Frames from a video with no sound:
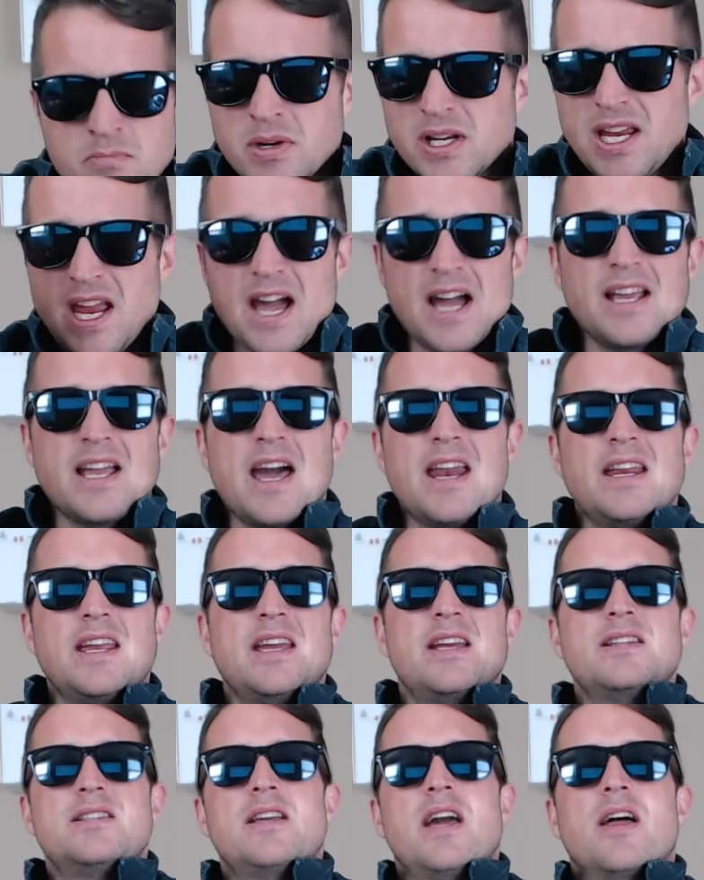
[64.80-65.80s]
But yeah, I got to
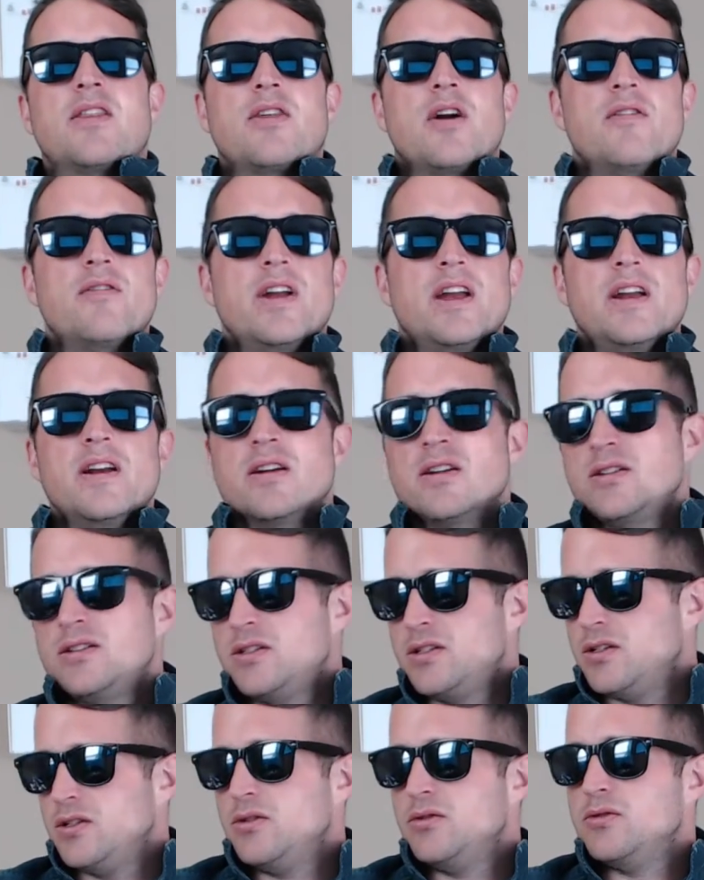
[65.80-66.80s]
get Death over here
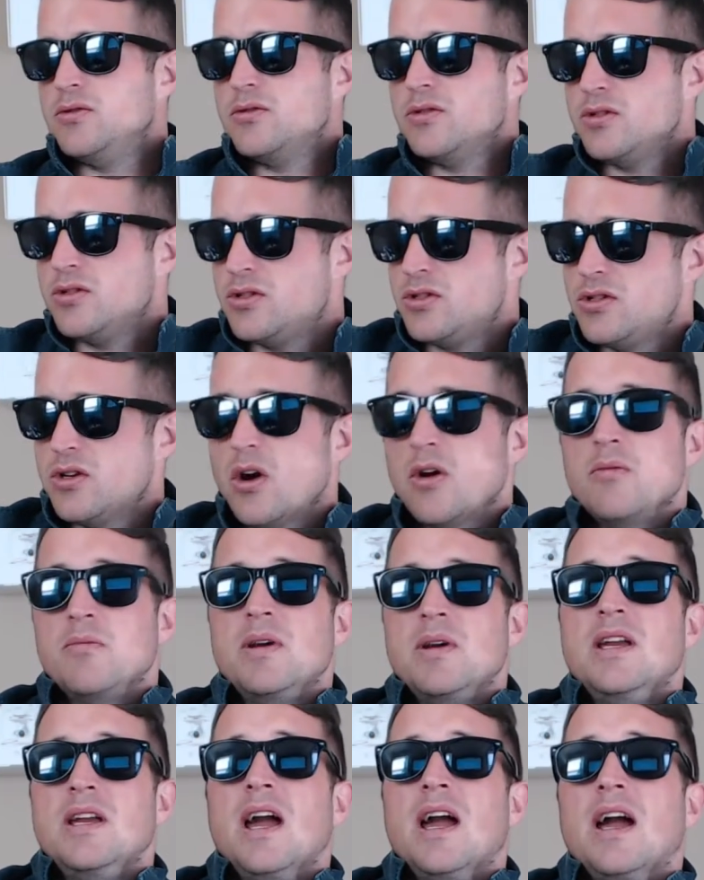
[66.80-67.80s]
to show
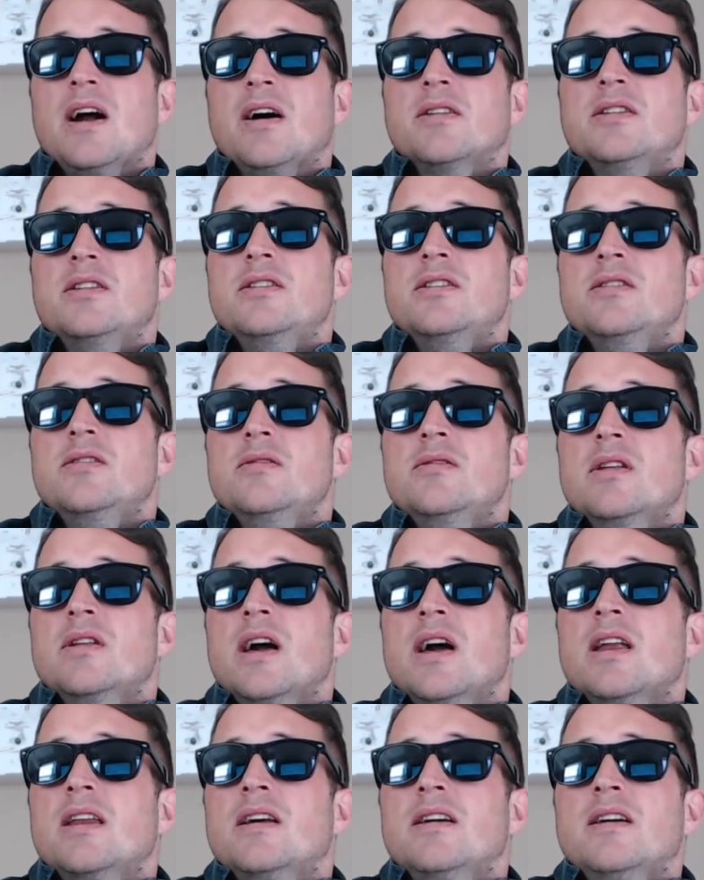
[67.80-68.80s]
me how to do
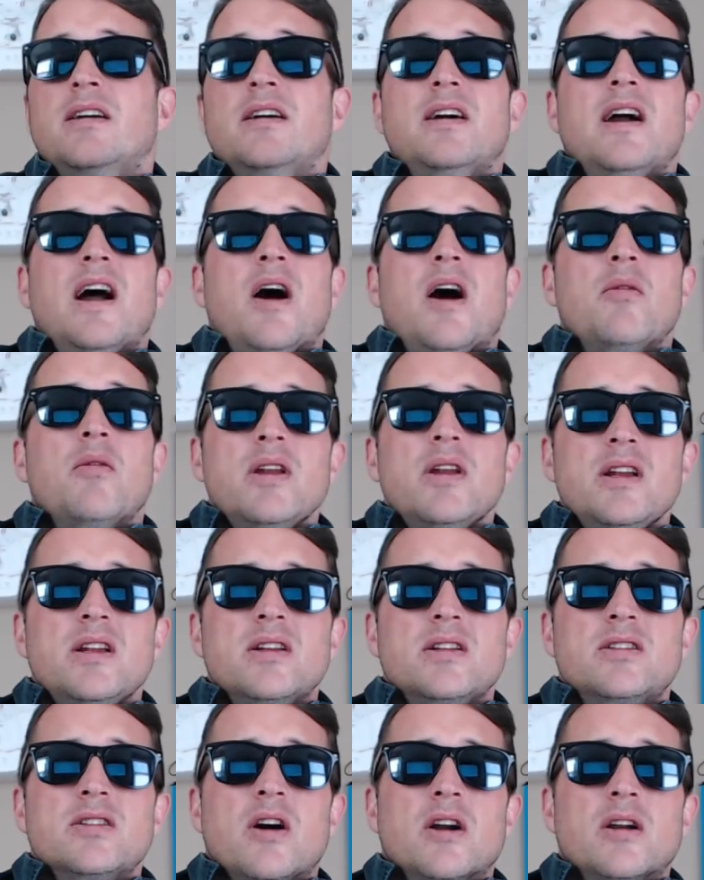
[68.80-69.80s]
that. I wanted to
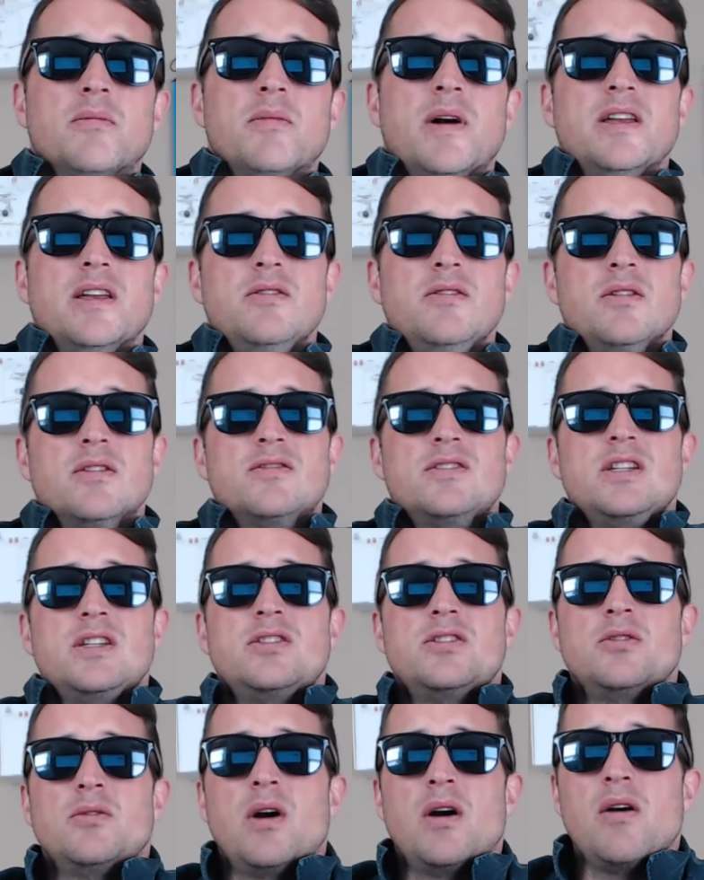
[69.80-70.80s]
talk about UFC
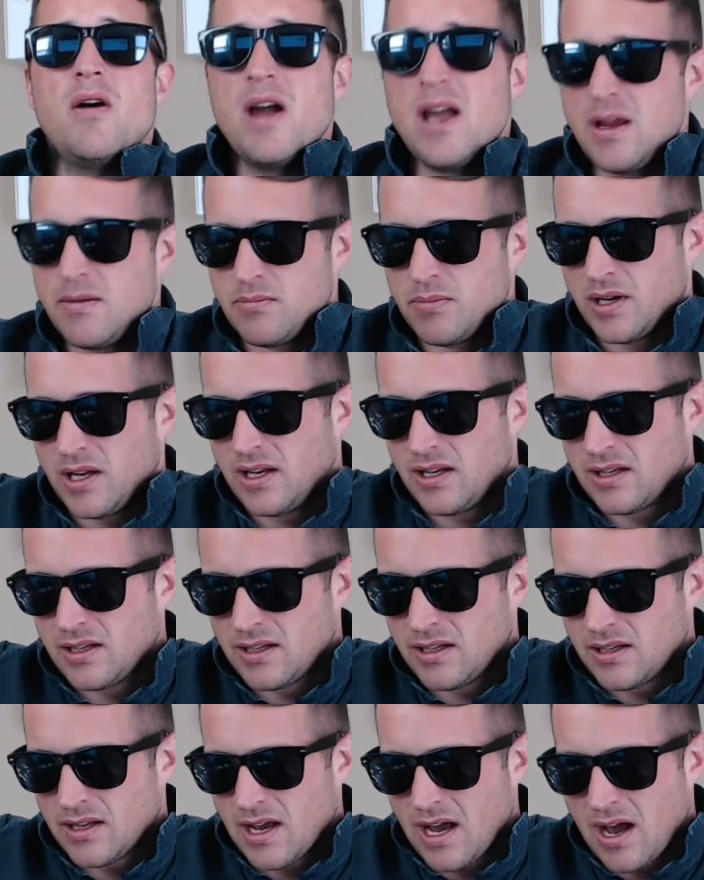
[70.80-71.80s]
208, but
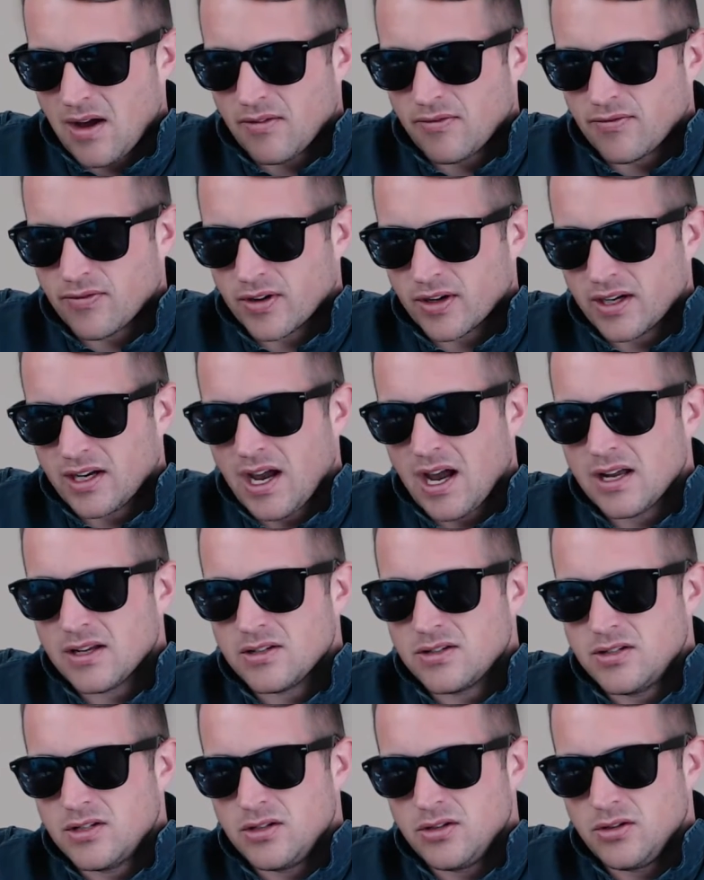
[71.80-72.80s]
I
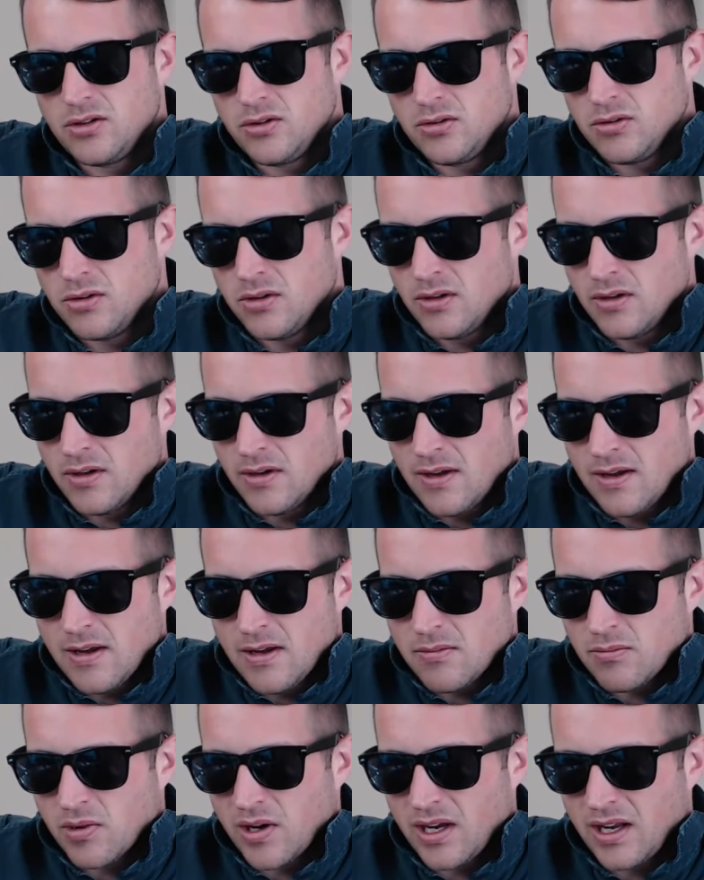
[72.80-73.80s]
forgot to
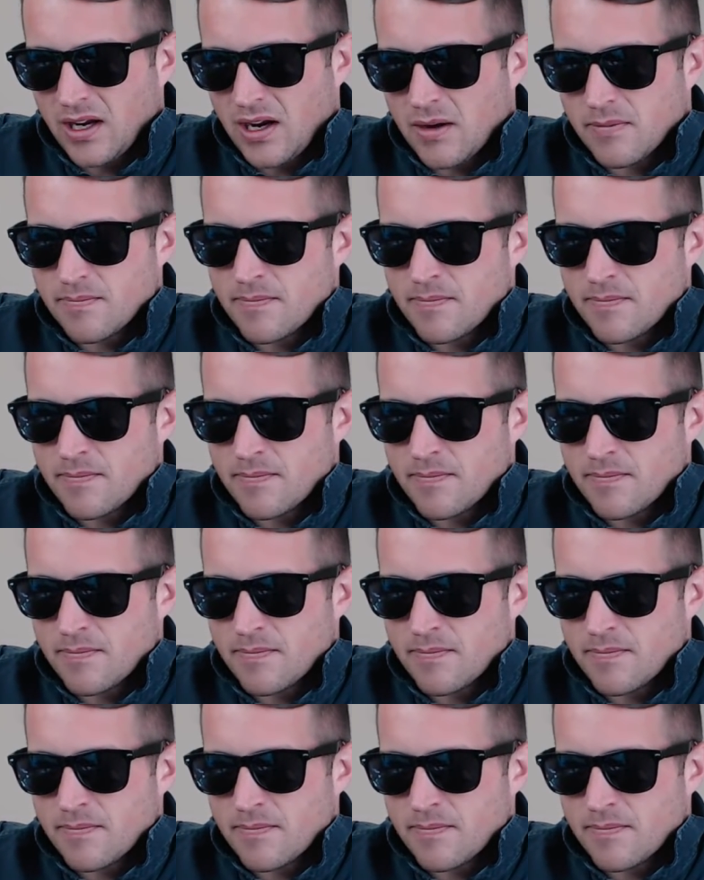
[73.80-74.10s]
bring it up.